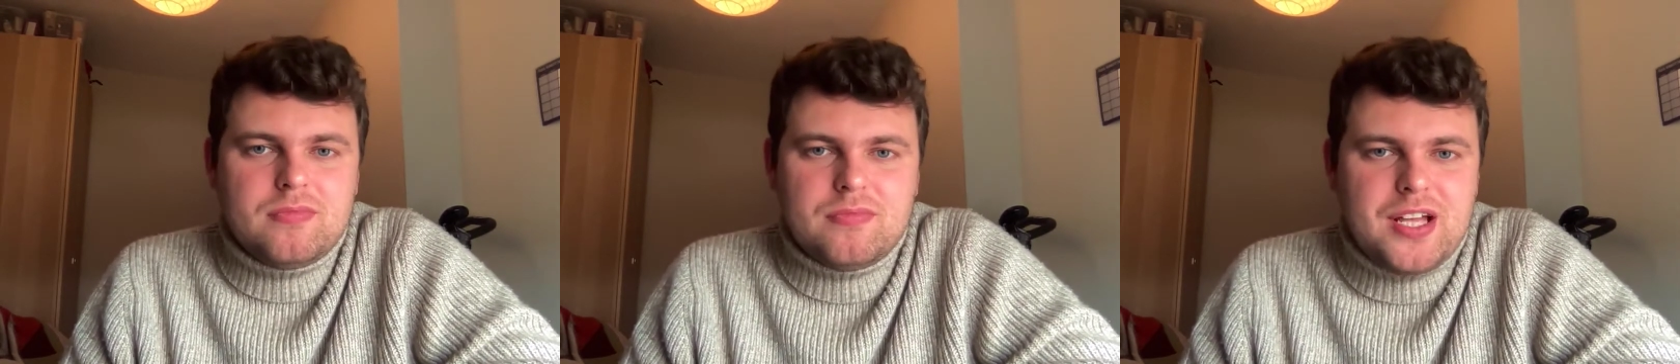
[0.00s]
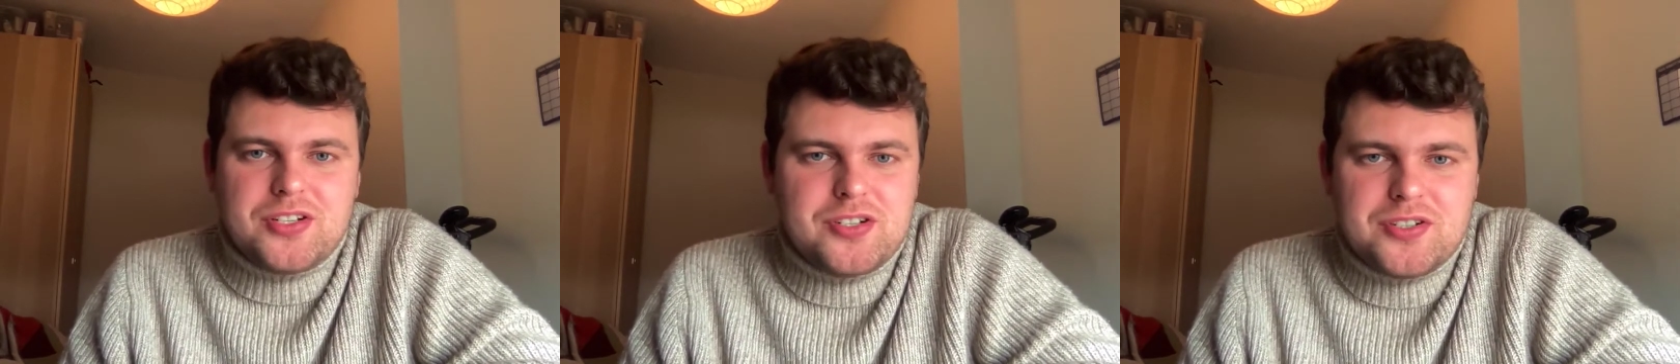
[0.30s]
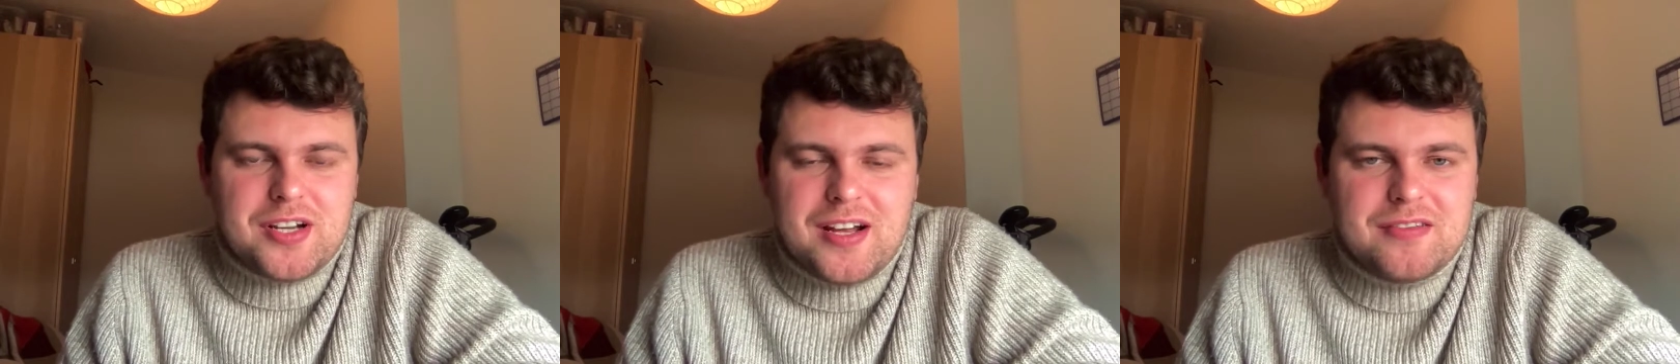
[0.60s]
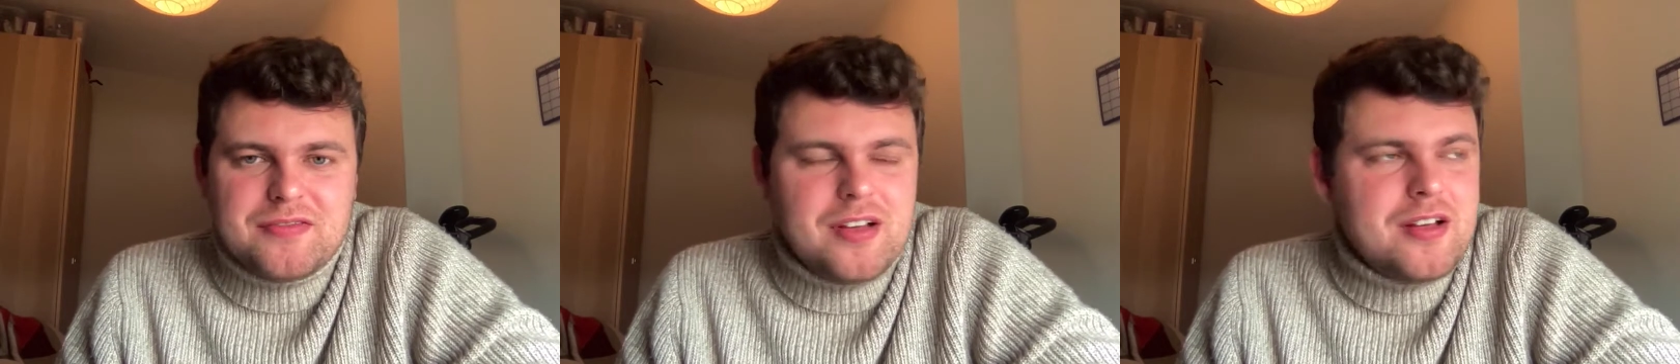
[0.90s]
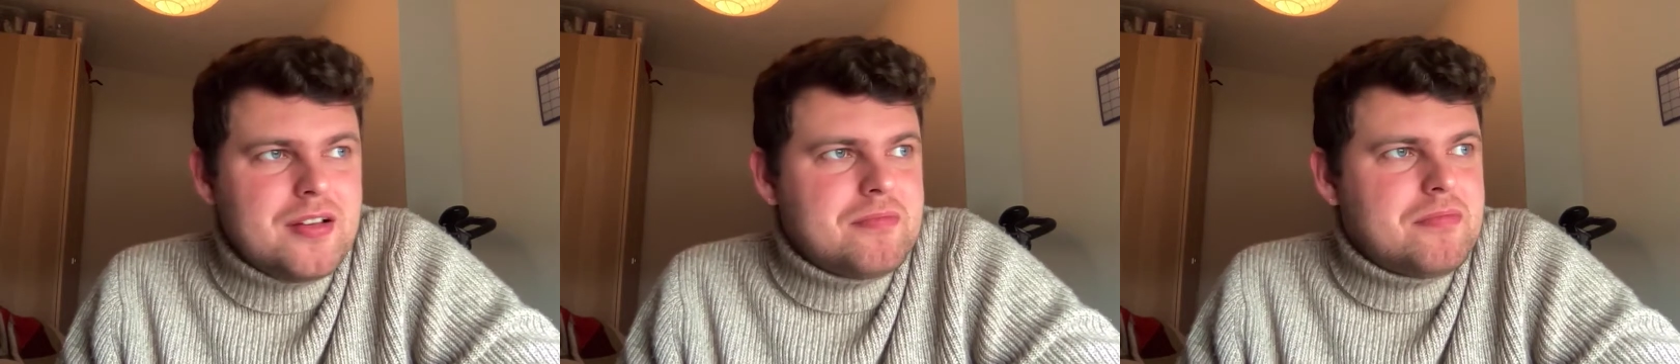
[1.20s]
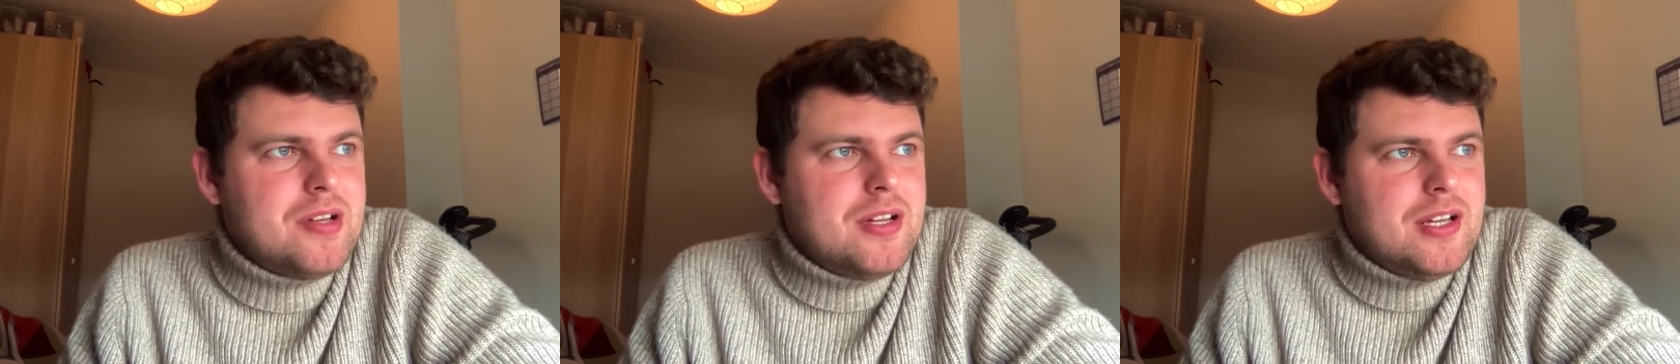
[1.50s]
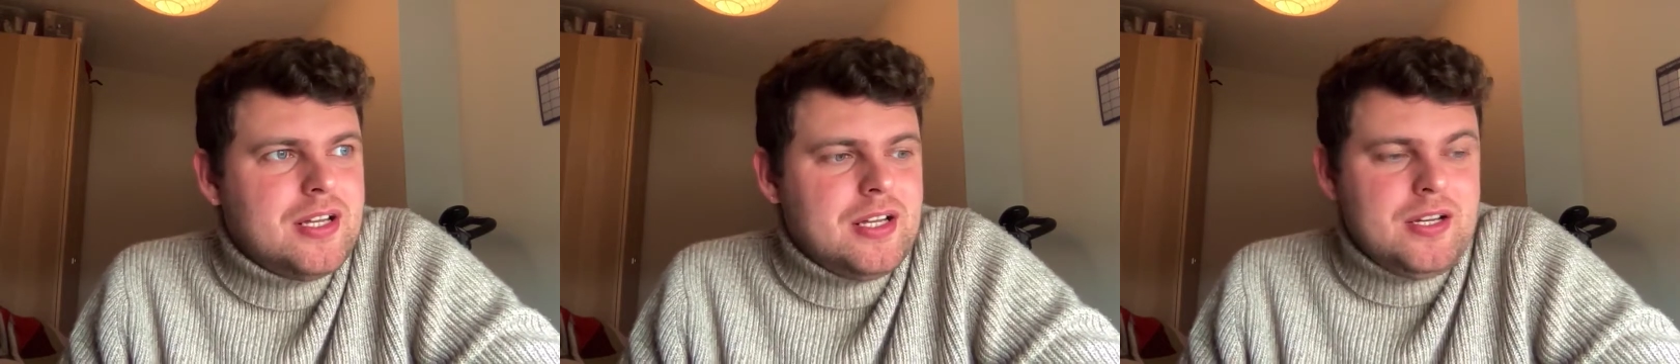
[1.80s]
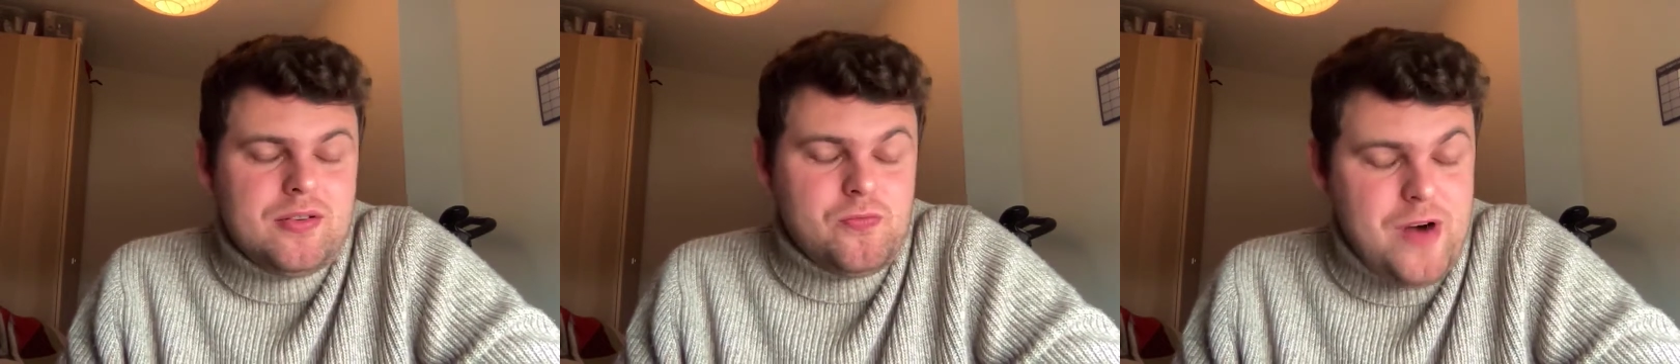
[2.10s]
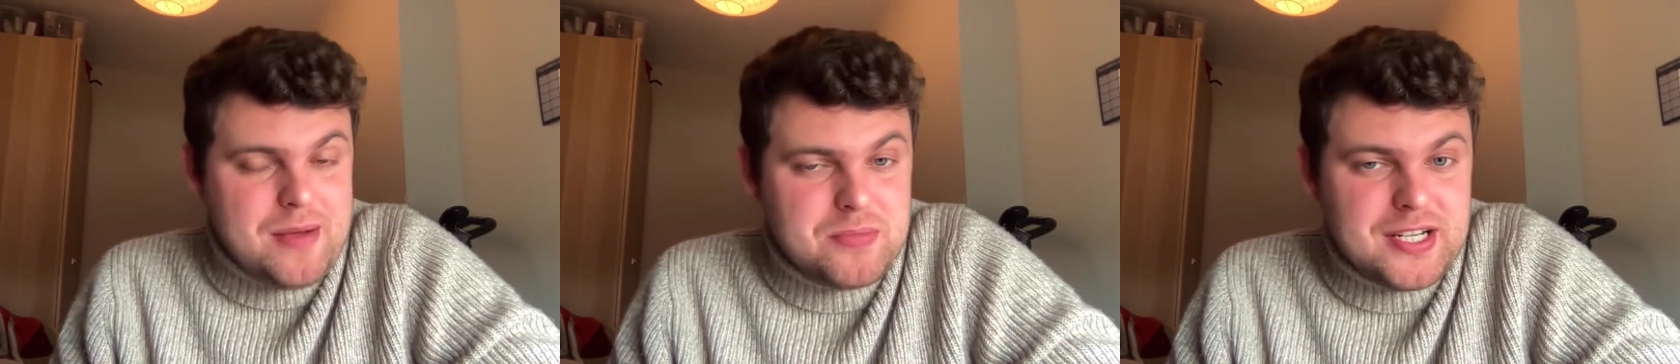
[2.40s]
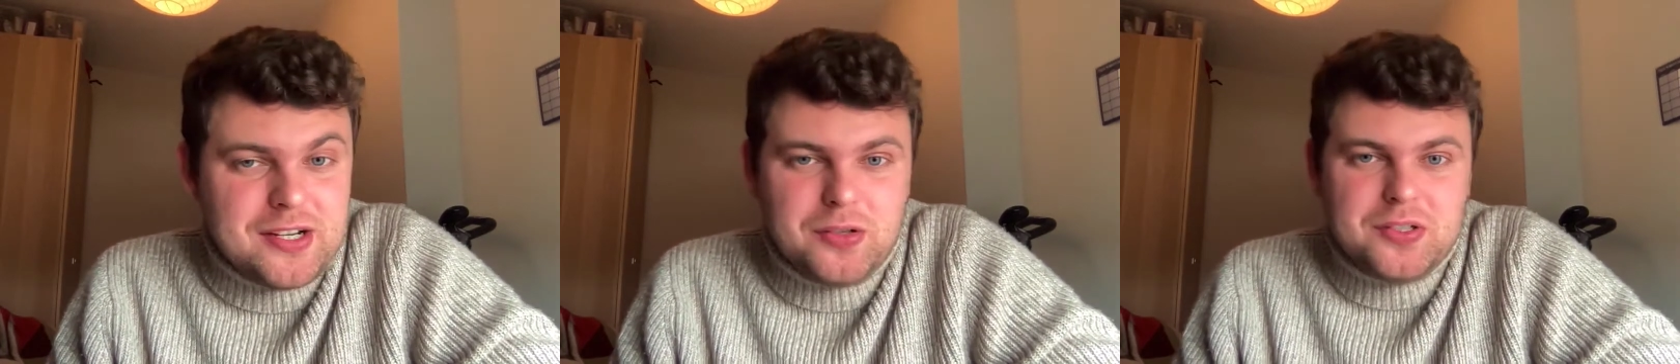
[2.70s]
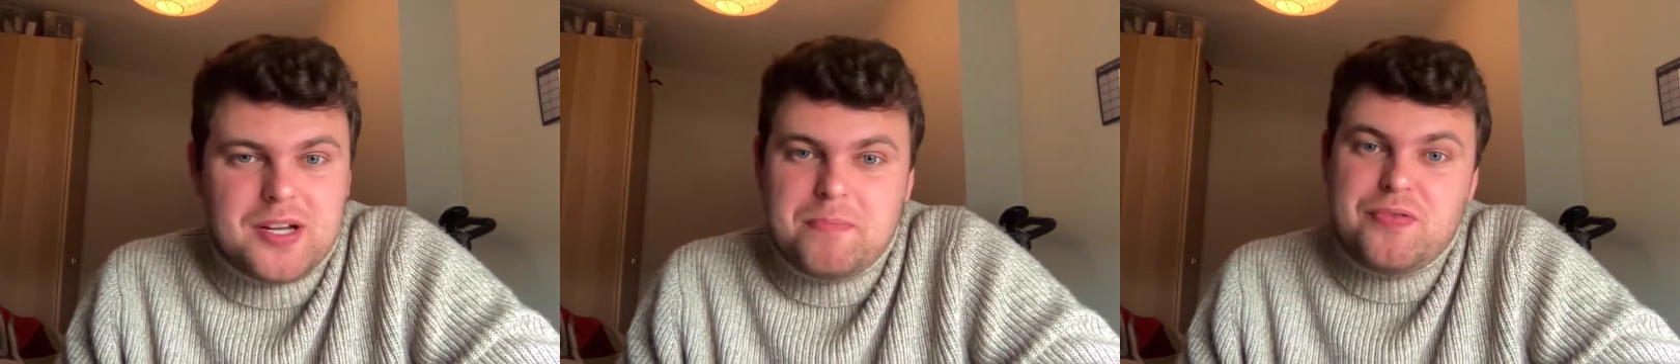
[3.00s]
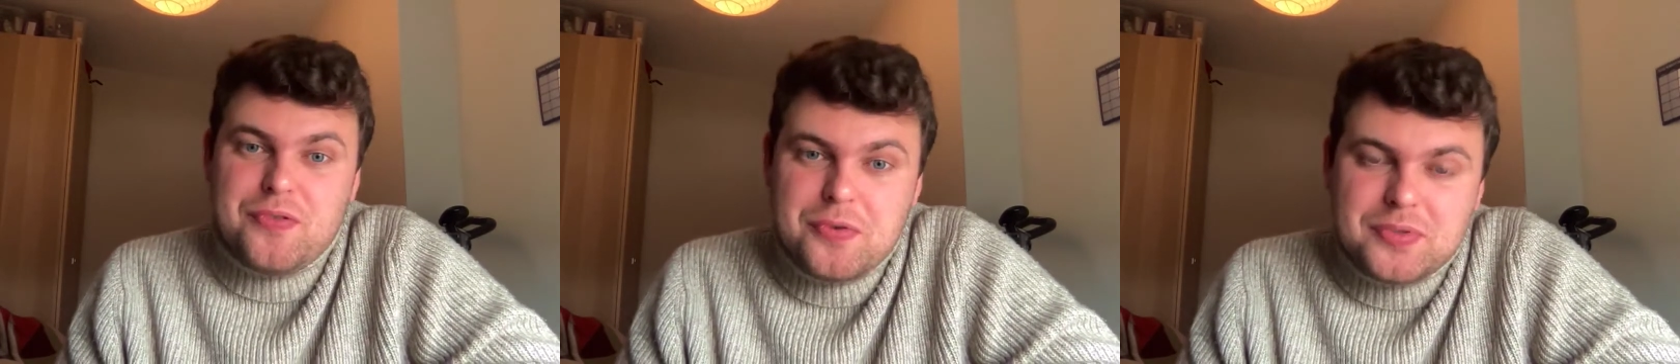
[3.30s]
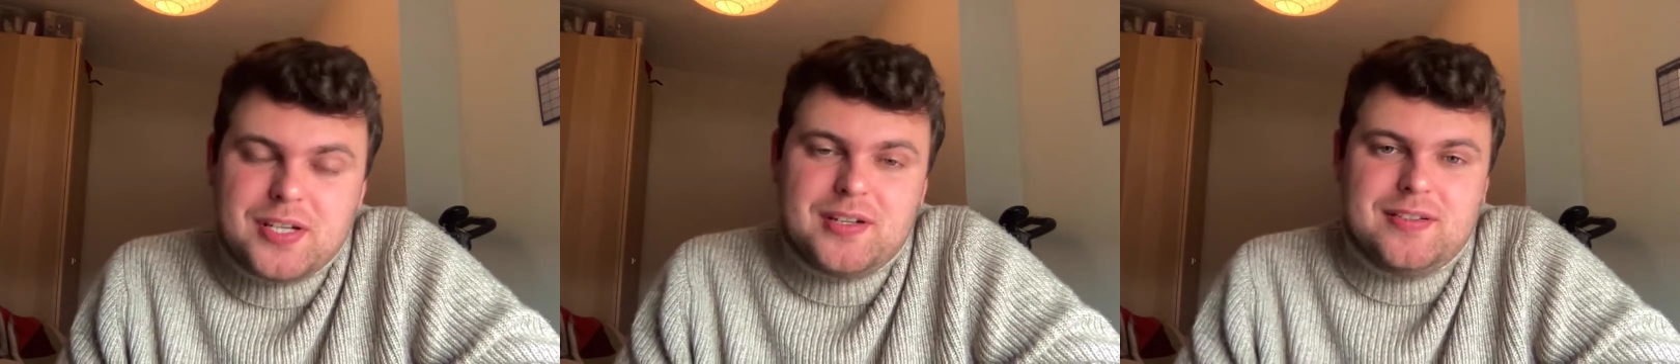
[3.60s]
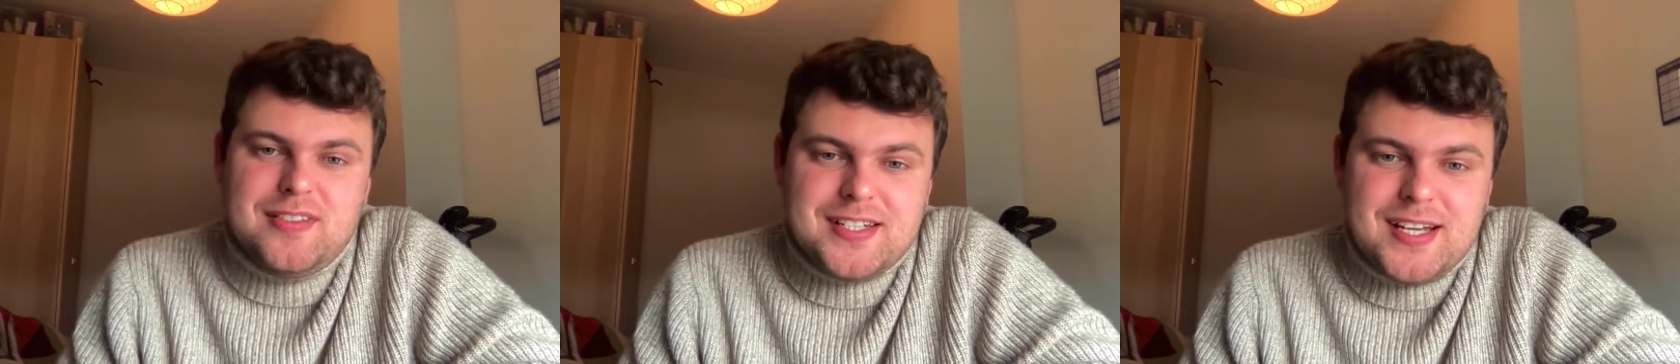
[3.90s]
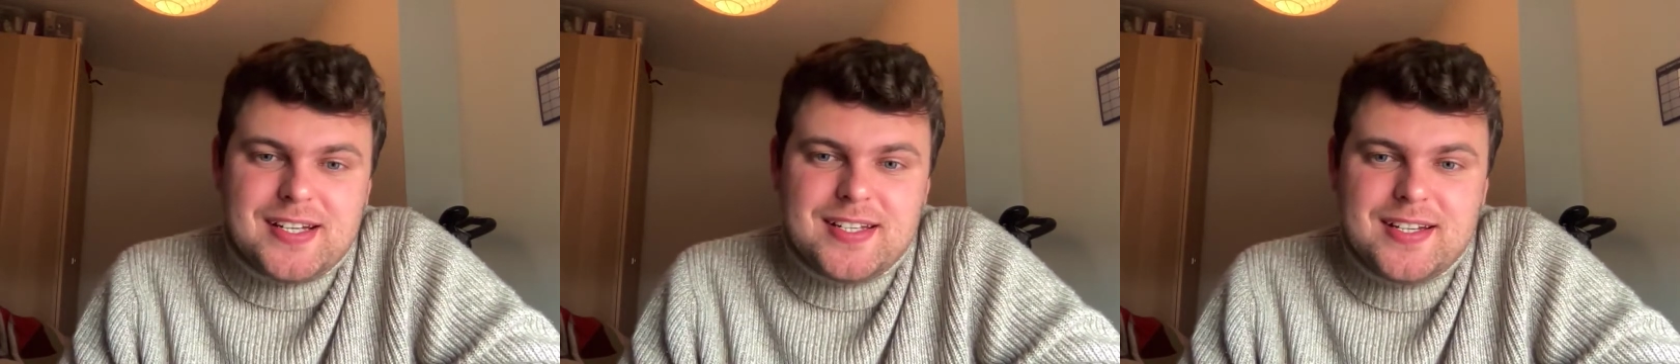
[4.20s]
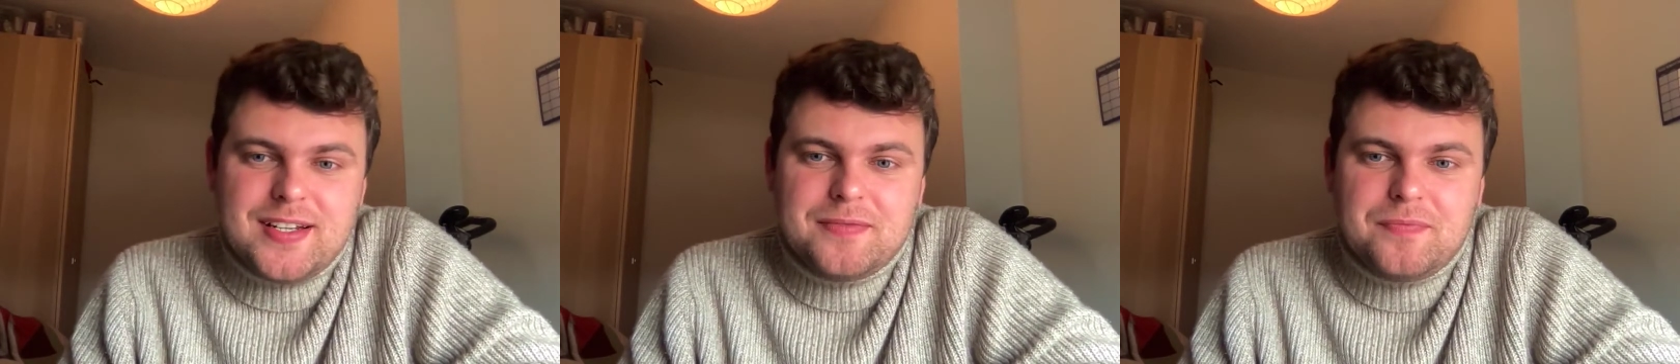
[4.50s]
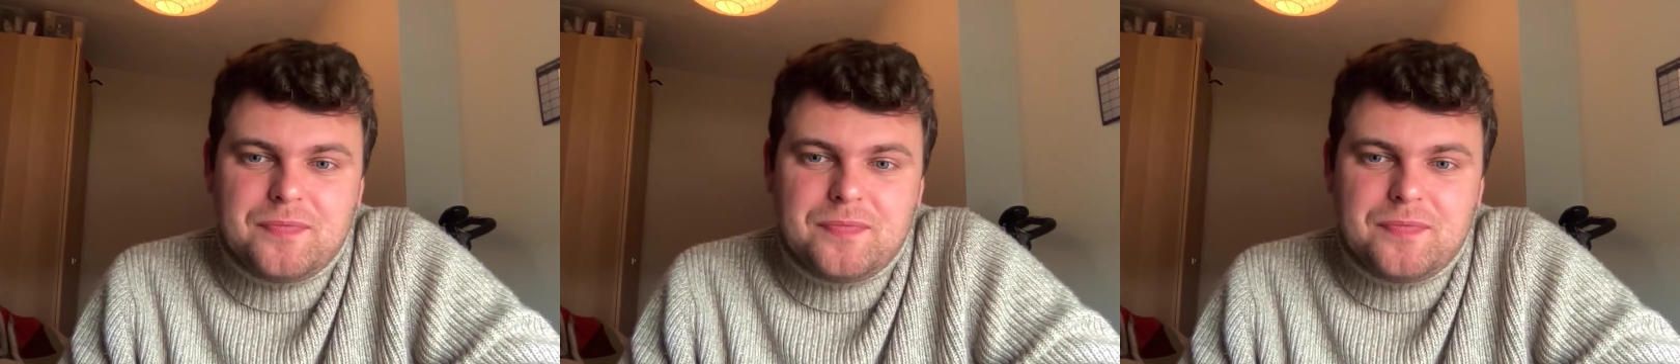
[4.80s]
That's just a kind of, Ramsey calls it a brute necessity